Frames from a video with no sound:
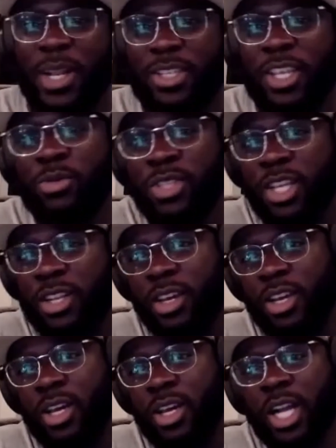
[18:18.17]
He was in
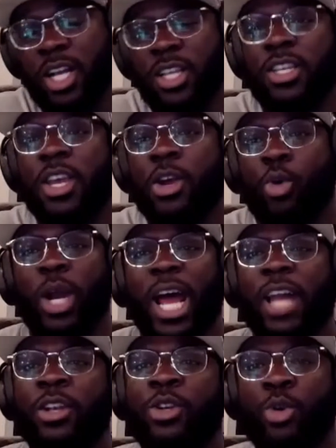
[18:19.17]
because what
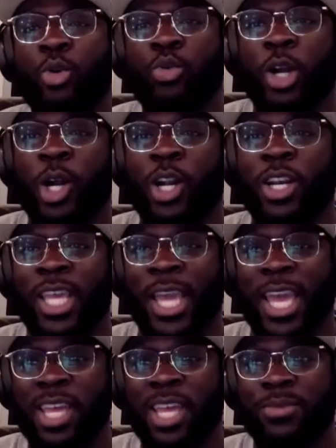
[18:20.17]
I do during the
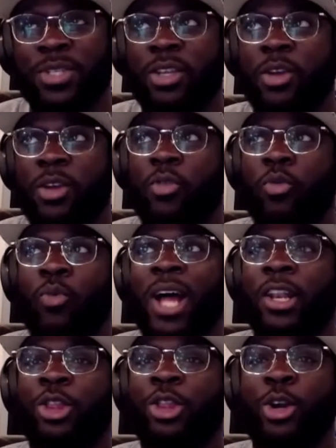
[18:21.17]
games
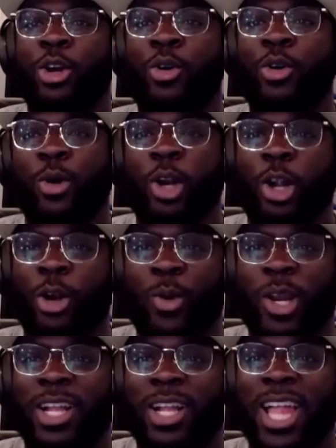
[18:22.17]
around the third quarter, the
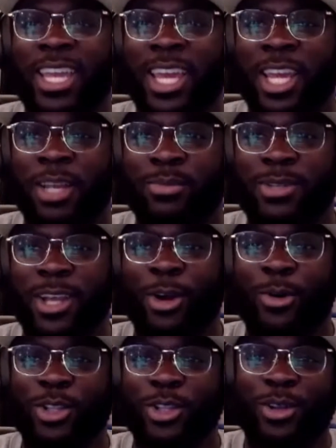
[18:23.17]
1:00 games, I
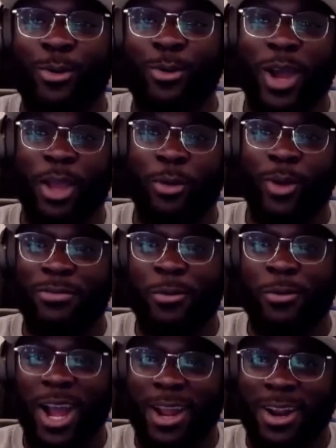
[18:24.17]
go into the
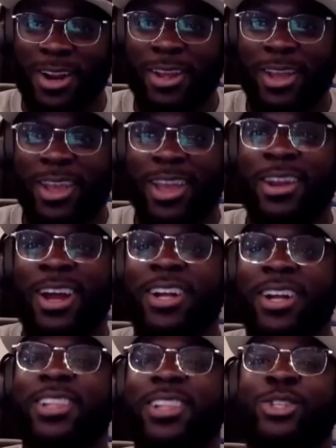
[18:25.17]
waiver wire and I
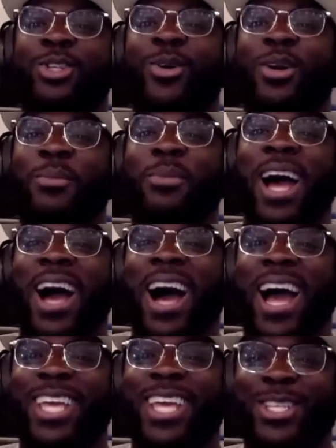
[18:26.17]
sort by
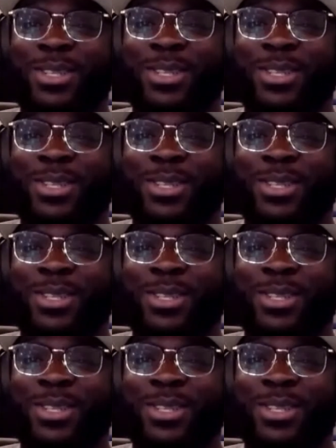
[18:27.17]
highest